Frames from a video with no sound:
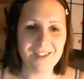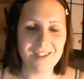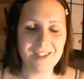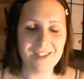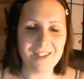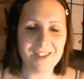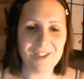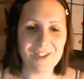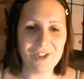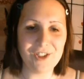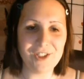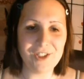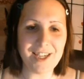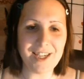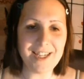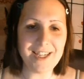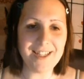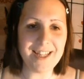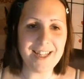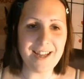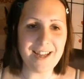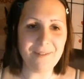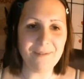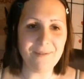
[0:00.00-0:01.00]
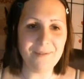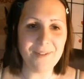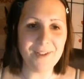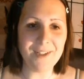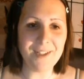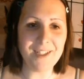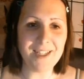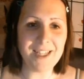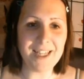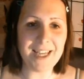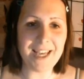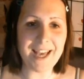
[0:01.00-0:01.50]
Shake that
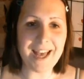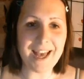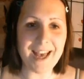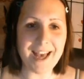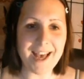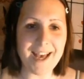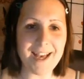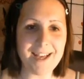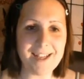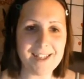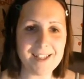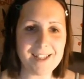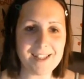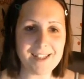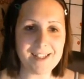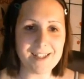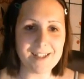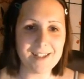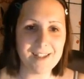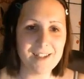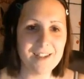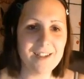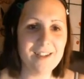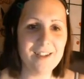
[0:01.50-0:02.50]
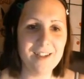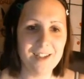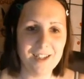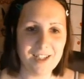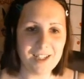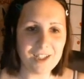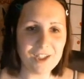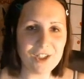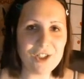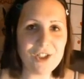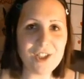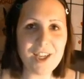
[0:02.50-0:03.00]
funky ass.
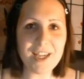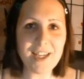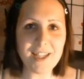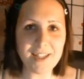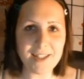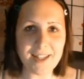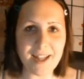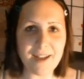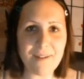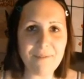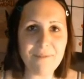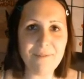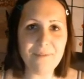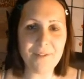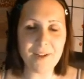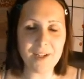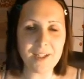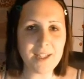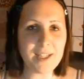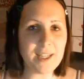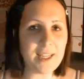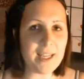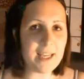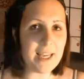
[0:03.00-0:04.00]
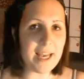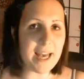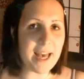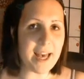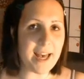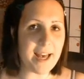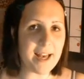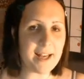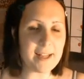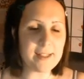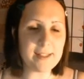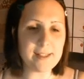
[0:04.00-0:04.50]
Shake that funky
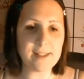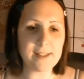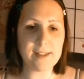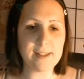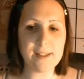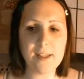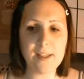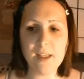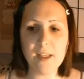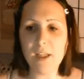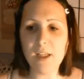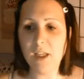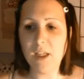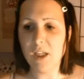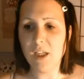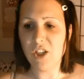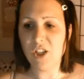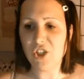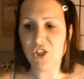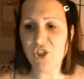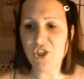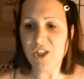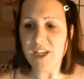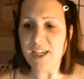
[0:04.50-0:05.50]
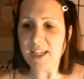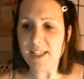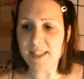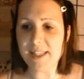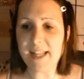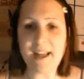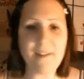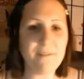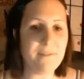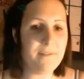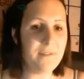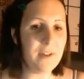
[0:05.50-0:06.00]
ass. Shake
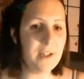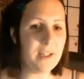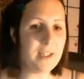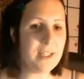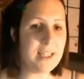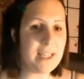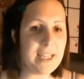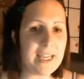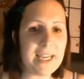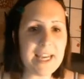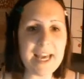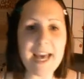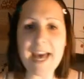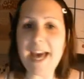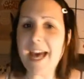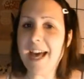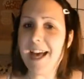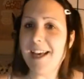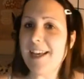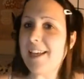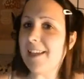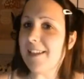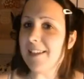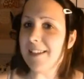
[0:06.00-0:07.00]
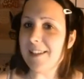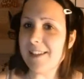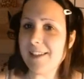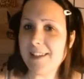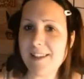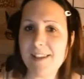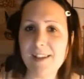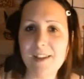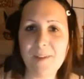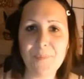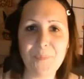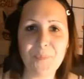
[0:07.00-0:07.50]
that funky
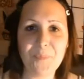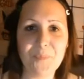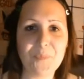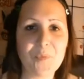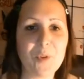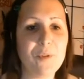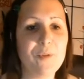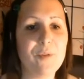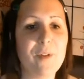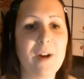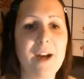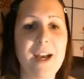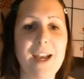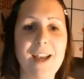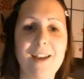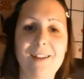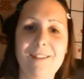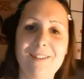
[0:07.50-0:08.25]
ass. Right.